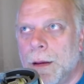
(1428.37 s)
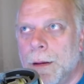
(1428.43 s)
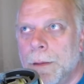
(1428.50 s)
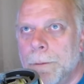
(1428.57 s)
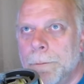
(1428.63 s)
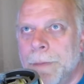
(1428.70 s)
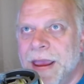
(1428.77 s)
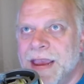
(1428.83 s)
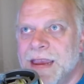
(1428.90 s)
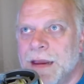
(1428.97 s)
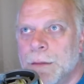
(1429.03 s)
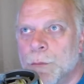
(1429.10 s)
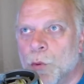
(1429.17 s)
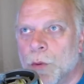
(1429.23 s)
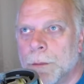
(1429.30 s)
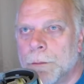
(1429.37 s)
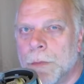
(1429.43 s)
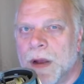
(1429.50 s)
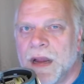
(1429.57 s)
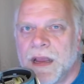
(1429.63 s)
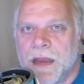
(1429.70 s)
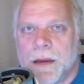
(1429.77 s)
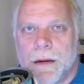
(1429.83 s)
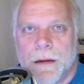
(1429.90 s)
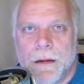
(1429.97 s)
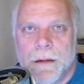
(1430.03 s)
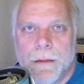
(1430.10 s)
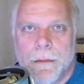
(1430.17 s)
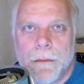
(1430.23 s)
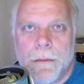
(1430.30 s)
making more money,
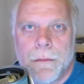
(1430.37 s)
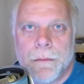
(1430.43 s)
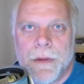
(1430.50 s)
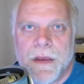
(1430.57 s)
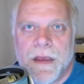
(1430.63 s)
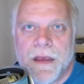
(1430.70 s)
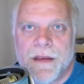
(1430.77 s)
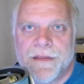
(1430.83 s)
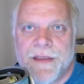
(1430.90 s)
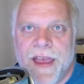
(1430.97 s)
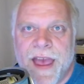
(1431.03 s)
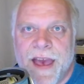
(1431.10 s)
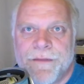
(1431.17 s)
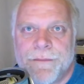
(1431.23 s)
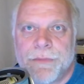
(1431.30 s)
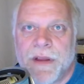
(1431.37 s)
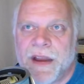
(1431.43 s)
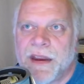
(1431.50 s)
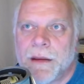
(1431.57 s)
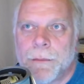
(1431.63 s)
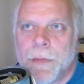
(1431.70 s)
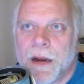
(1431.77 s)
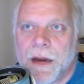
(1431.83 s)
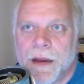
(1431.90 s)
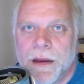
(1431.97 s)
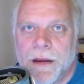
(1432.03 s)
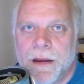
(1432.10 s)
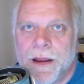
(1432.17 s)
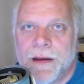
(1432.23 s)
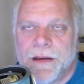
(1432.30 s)
because they have plenty of
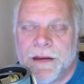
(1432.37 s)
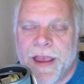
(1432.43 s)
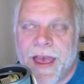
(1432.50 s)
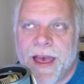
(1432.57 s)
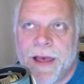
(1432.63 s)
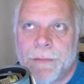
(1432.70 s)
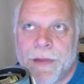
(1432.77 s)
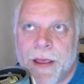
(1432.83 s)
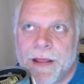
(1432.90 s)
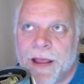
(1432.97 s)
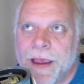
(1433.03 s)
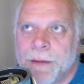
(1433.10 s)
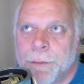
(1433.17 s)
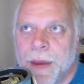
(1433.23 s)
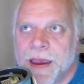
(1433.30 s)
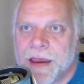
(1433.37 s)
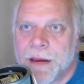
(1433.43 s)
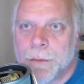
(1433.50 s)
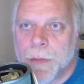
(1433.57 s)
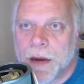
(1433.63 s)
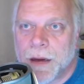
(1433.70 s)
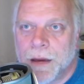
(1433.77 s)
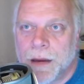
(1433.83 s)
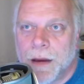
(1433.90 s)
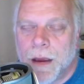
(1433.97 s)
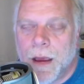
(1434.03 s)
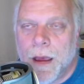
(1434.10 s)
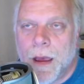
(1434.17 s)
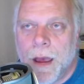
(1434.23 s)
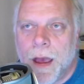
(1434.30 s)
money, and yeah, they like making money.
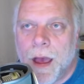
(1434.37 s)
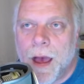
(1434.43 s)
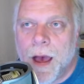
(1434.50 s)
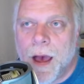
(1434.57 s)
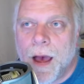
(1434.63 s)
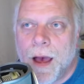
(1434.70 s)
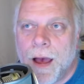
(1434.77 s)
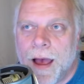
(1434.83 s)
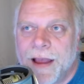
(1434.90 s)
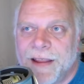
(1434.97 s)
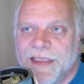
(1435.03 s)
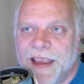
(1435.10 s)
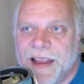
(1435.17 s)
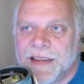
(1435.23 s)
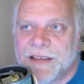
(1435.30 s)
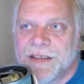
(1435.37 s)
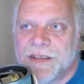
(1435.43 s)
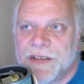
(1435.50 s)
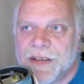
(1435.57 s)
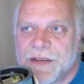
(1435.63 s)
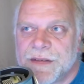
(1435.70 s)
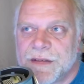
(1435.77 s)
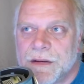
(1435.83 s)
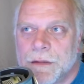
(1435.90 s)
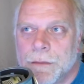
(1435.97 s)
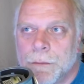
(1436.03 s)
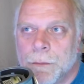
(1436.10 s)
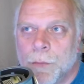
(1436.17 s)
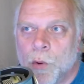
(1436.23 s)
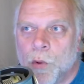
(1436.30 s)
I think it's just
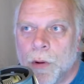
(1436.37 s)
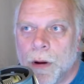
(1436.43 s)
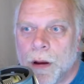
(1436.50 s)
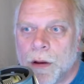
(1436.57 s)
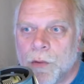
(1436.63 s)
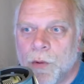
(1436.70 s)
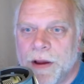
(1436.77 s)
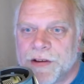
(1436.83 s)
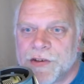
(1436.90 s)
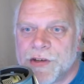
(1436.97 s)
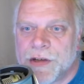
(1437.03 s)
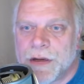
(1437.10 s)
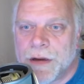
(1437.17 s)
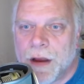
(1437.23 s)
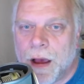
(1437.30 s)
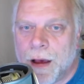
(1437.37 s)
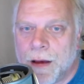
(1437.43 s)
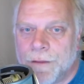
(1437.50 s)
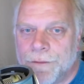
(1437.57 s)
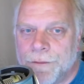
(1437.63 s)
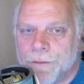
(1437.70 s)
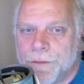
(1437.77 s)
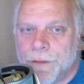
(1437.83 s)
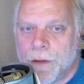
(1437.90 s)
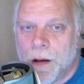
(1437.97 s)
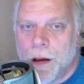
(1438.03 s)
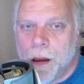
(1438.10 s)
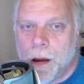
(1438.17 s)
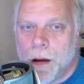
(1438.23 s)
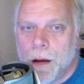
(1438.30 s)
more a question of
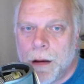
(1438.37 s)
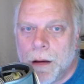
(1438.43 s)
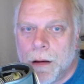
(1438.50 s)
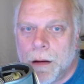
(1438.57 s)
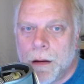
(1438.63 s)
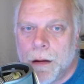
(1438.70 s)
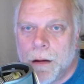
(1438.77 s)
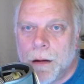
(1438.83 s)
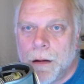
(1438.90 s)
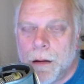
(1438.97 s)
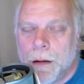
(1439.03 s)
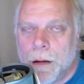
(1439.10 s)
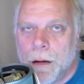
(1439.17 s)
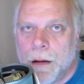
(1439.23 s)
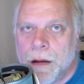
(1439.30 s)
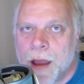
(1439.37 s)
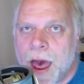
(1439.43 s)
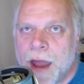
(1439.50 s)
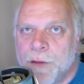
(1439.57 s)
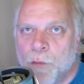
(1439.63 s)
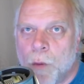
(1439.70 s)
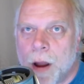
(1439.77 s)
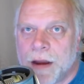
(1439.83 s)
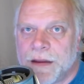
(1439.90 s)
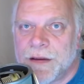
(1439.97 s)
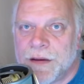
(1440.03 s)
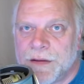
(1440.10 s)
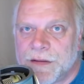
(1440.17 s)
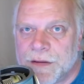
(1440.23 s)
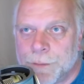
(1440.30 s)
not wanting
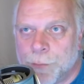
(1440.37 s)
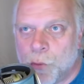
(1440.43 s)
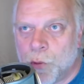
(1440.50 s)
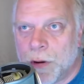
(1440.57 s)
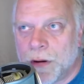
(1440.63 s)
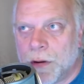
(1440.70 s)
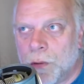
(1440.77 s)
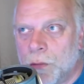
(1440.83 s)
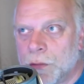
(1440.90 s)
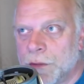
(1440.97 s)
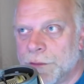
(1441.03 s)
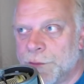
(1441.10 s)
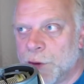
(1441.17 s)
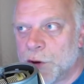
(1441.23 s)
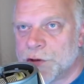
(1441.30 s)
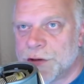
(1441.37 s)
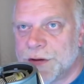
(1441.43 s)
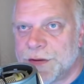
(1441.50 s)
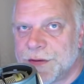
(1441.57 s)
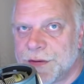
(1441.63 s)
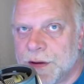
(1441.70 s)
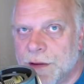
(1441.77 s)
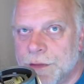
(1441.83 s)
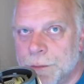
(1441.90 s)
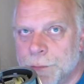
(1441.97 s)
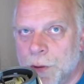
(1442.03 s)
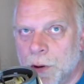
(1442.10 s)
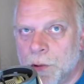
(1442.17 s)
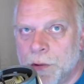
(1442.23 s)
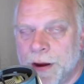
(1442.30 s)
support older versions of the
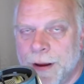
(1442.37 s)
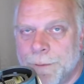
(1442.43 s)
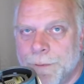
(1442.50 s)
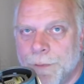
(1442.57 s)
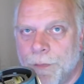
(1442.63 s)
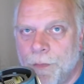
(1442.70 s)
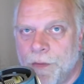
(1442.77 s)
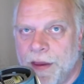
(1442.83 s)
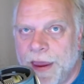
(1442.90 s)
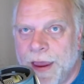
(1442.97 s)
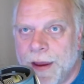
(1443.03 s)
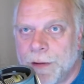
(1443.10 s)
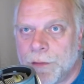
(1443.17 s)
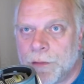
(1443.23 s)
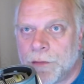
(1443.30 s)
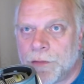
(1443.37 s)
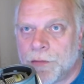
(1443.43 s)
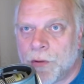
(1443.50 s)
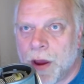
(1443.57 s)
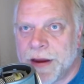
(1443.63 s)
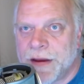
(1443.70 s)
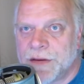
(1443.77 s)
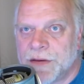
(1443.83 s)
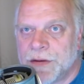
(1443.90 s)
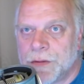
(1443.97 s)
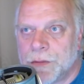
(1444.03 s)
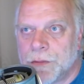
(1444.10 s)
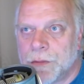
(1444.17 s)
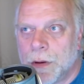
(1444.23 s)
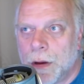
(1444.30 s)
program and trying
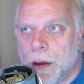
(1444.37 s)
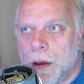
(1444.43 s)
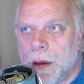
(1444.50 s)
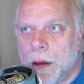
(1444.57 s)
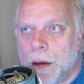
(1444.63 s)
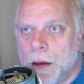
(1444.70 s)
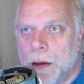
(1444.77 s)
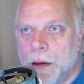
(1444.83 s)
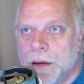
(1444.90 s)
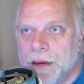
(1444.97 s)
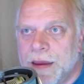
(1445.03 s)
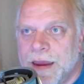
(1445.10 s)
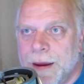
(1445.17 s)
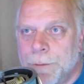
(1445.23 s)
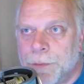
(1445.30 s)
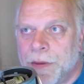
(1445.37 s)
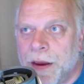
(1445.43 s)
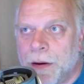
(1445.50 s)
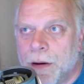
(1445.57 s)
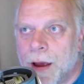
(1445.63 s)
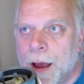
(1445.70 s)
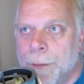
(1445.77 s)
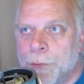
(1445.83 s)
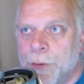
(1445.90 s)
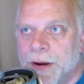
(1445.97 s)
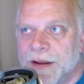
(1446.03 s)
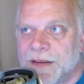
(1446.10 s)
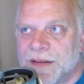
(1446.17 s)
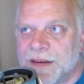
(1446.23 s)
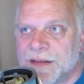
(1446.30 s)
to keep their
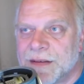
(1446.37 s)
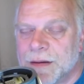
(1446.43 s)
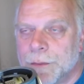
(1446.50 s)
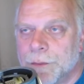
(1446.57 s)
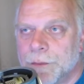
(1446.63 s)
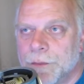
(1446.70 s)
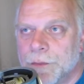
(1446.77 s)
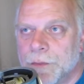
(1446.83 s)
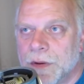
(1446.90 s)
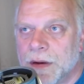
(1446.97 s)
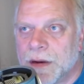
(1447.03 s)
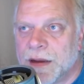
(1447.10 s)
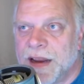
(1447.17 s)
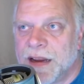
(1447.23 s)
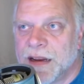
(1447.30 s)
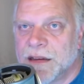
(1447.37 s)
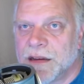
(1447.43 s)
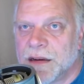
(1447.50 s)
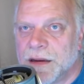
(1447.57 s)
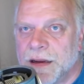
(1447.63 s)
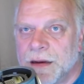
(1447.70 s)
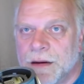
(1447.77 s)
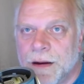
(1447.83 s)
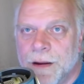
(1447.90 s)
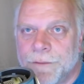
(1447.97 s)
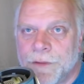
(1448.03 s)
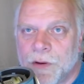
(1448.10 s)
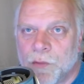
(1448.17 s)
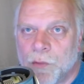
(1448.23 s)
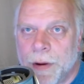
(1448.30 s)
operating system lean and clean enough
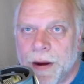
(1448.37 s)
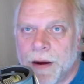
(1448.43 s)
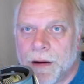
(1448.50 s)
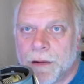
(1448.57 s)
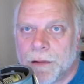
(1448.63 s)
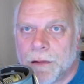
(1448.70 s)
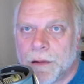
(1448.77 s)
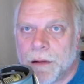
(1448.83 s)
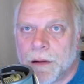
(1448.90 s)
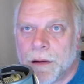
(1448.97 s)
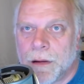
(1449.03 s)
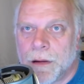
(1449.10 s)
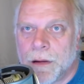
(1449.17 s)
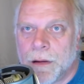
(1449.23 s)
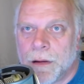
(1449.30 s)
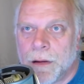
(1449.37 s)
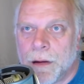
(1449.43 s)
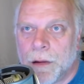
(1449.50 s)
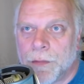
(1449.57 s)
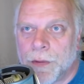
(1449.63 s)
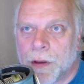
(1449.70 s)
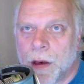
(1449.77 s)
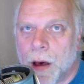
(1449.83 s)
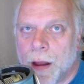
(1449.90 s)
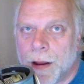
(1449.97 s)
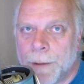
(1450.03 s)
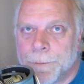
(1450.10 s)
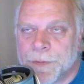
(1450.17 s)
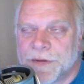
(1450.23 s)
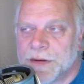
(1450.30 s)
to where, you know, the
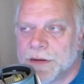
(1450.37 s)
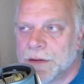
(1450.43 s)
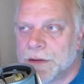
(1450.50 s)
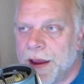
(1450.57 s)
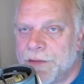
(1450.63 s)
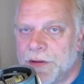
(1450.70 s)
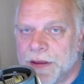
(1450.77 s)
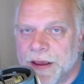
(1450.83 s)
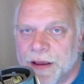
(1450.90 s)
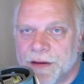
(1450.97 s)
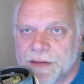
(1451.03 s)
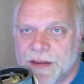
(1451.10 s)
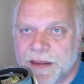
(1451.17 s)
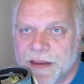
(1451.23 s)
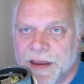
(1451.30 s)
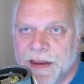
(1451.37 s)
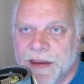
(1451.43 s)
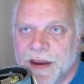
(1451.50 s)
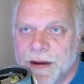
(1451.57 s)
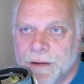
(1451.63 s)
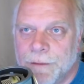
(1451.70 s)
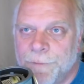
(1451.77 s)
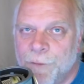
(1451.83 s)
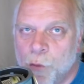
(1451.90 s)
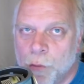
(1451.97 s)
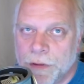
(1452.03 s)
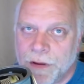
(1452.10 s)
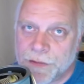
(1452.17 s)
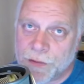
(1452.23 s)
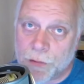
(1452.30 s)
call-ups and everything else that they needed for
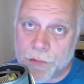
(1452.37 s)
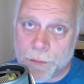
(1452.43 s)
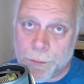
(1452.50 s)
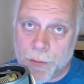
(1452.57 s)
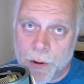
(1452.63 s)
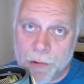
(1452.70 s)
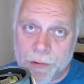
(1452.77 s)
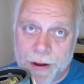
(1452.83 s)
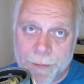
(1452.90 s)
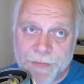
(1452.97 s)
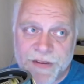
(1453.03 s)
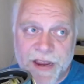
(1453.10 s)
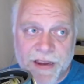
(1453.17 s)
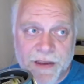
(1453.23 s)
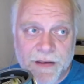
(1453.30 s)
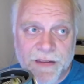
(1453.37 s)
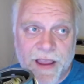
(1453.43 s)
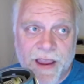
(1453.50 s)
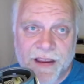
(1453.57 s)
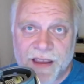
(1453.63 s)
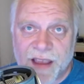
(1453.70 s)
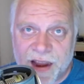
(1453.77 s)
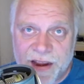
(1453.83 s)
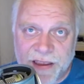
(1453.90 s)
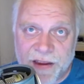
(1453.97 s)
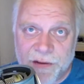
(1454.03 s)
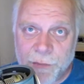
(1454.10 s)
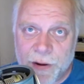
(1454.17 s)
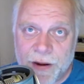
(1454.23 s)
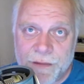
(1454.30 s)
those older programs, they can kind of
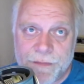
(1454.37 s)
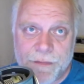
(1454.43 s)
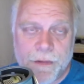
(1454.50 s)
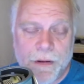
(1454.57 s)
get rid of.